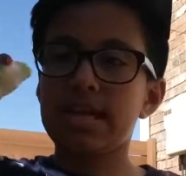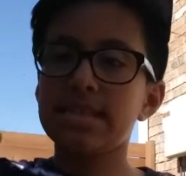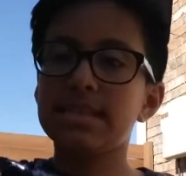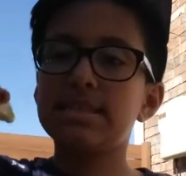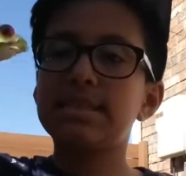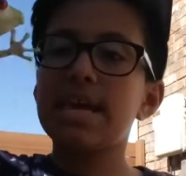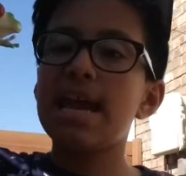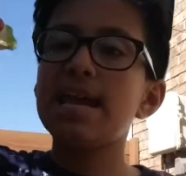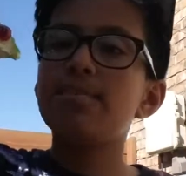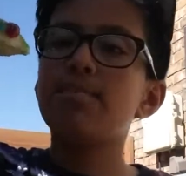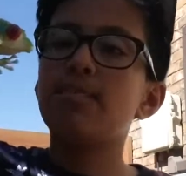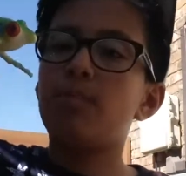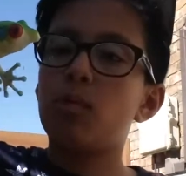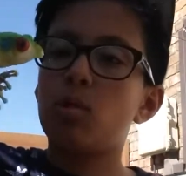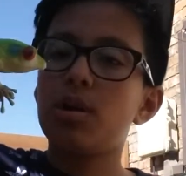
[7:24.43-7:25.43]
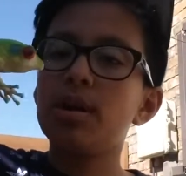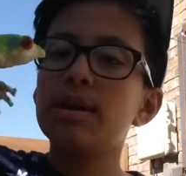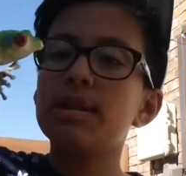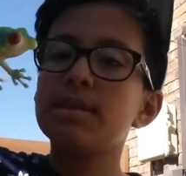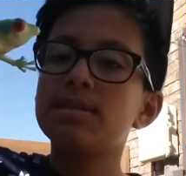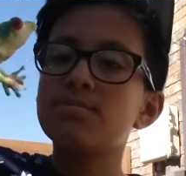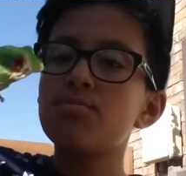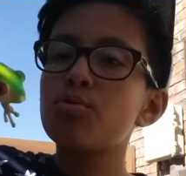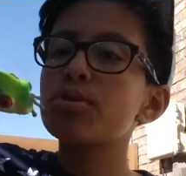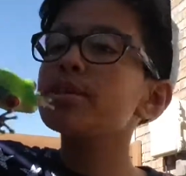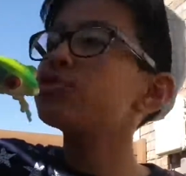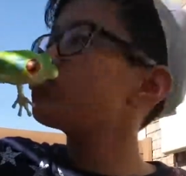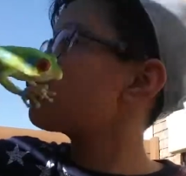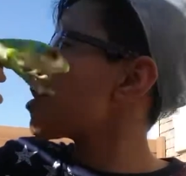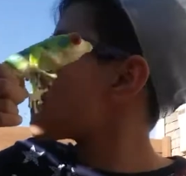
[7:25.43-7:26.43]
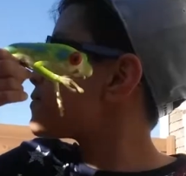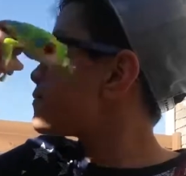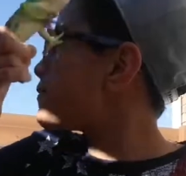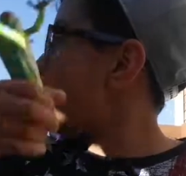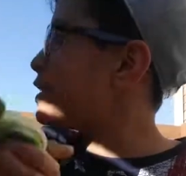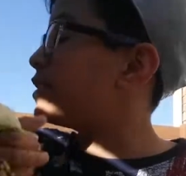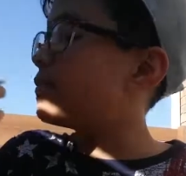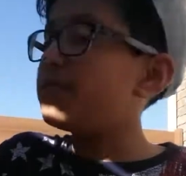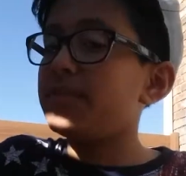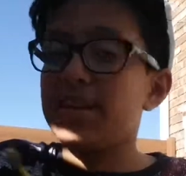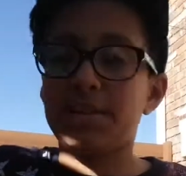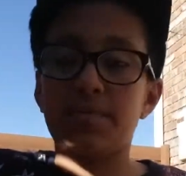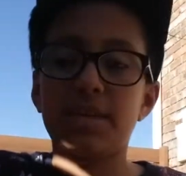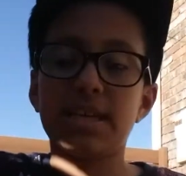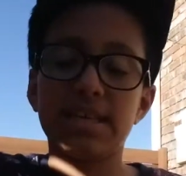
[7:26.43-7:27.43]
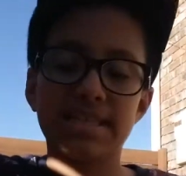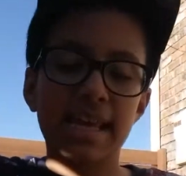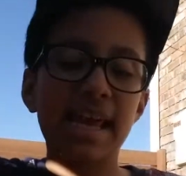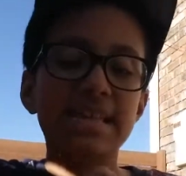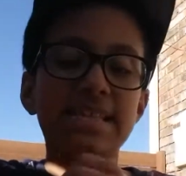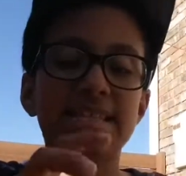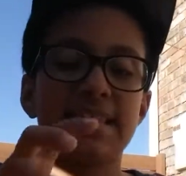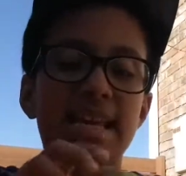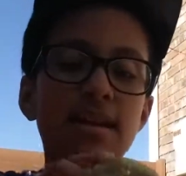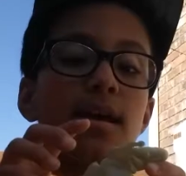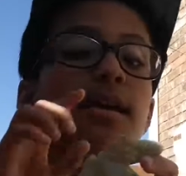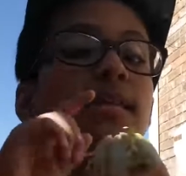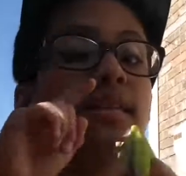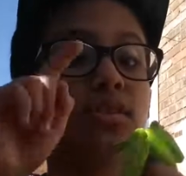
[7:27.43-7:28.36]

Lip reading: As I said before, it's important to grab them by the feet because, as I said,